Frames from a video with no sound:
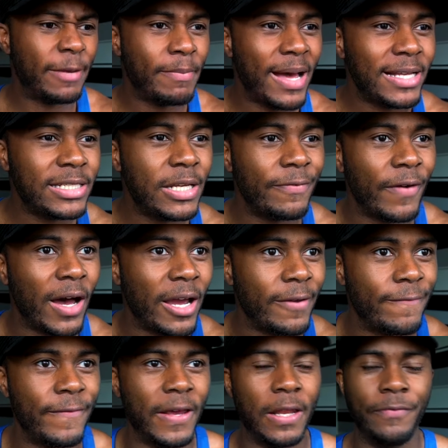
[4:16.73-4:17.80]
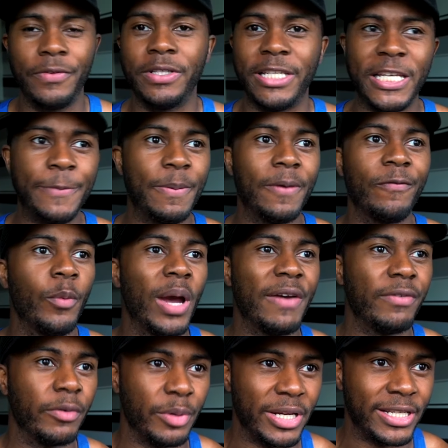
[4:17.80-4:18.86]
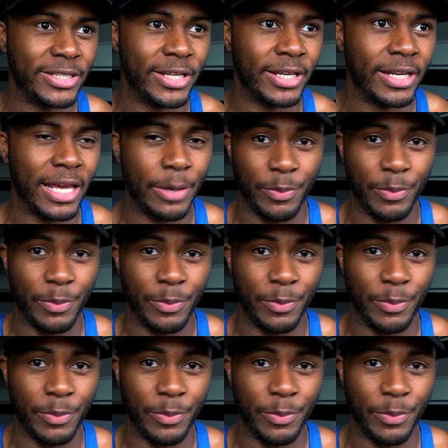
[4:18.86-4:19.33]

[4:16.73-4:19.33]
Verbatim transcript: Imagine if I fell off the deep end for whatever reason